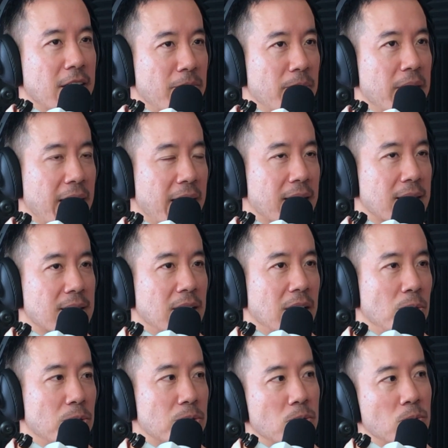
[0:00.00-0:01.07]
give me X
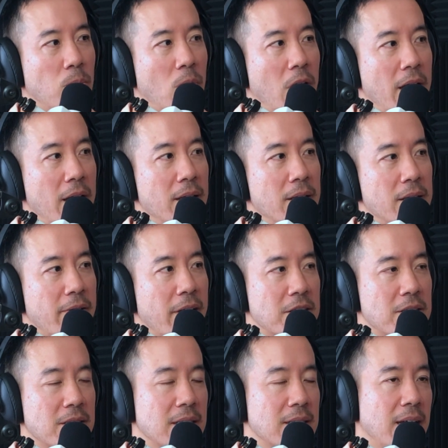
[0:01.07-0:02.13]
and I'll do Y. They're
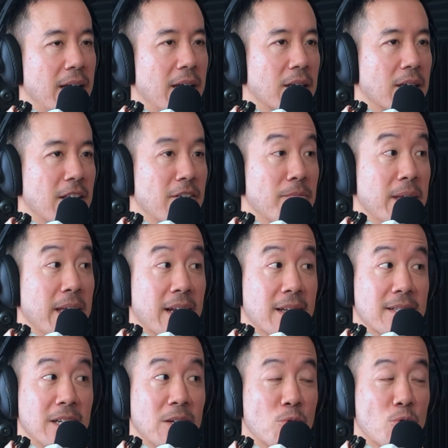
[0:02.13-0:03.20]
actually saying, give me
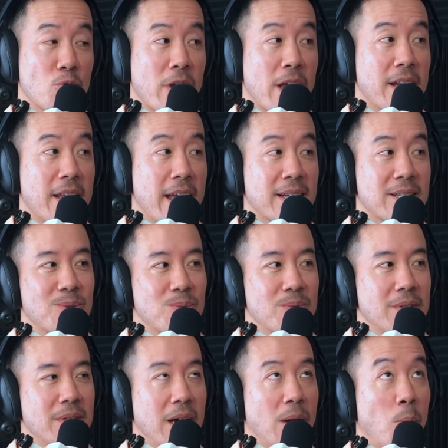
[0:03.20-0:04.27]
X and I'll create X,
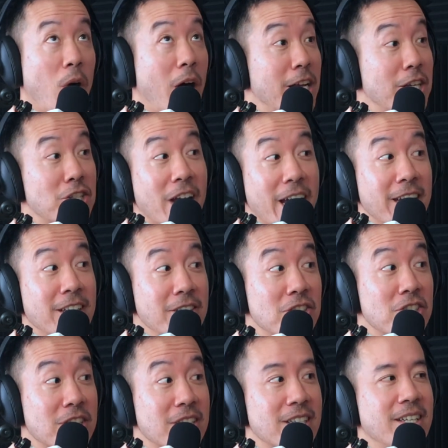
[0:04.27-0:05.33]
Y
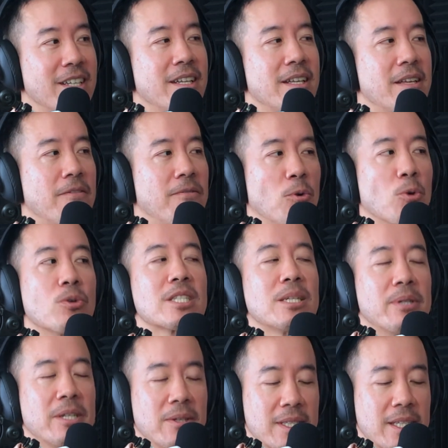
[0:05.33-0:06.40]
change for
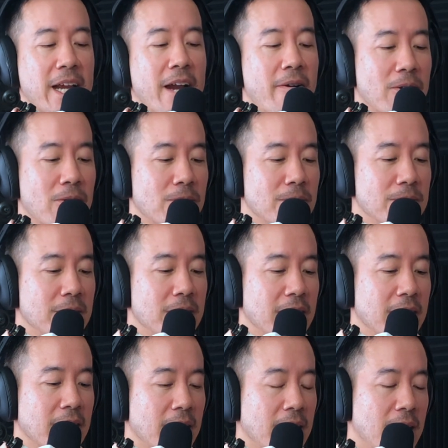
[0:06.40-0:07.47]
someone else to carry it on.
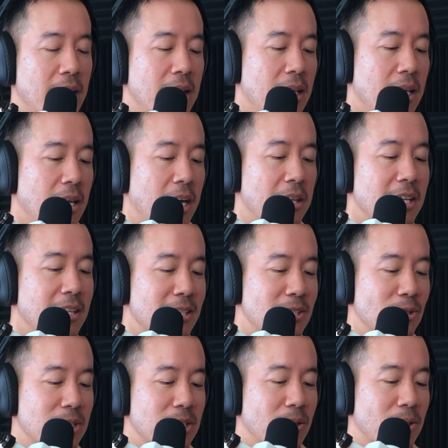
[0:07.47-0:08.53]
I think
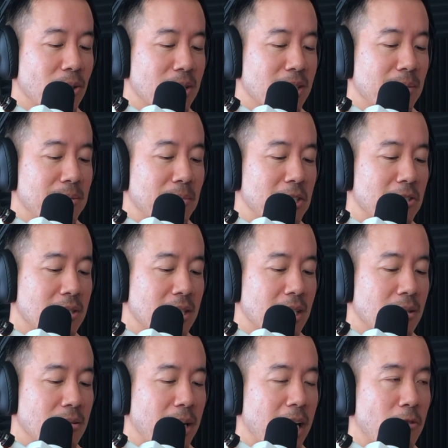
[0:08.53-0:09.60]
there's also a concept I'm
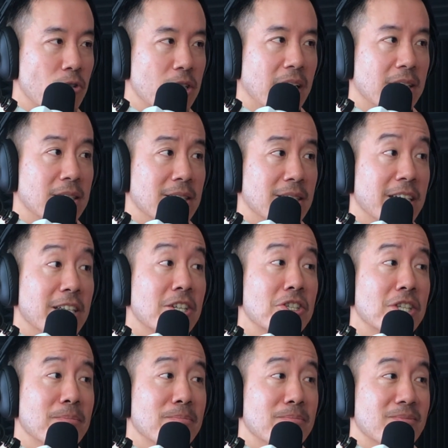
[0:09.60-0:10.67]
interested in about redundant
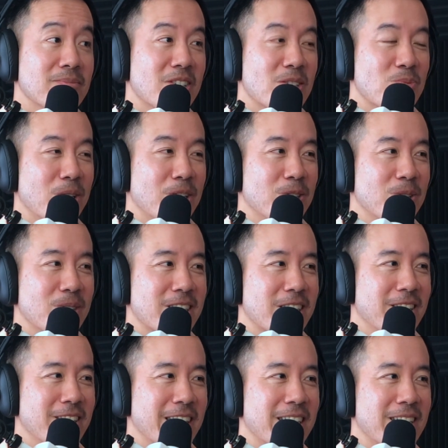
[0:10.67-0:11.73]
leadership as well.
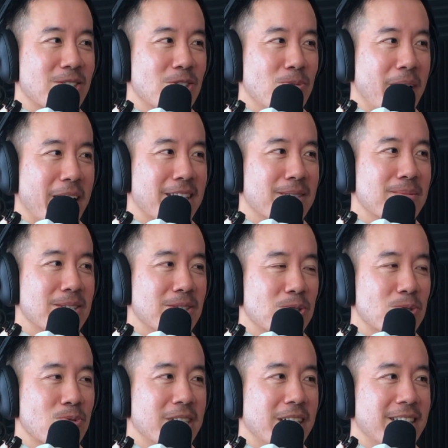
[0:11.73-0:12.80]
So leaders who make
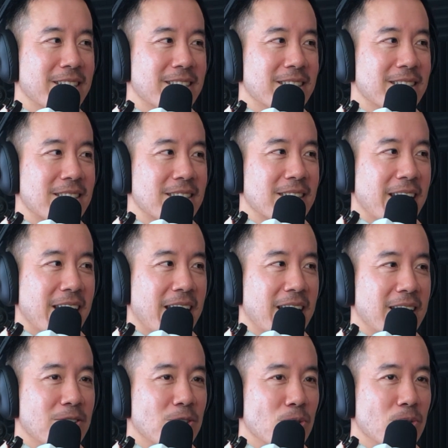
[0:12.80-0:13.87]
themselves redundant
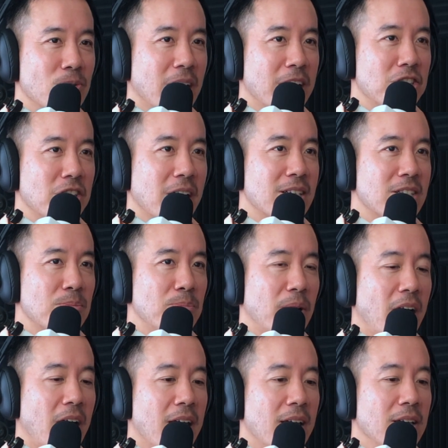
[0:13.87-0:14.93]
and who are judged
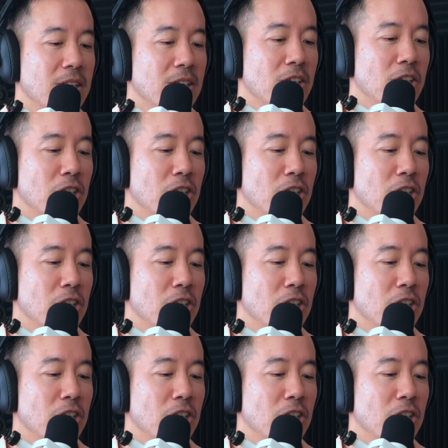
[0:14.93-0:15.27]
by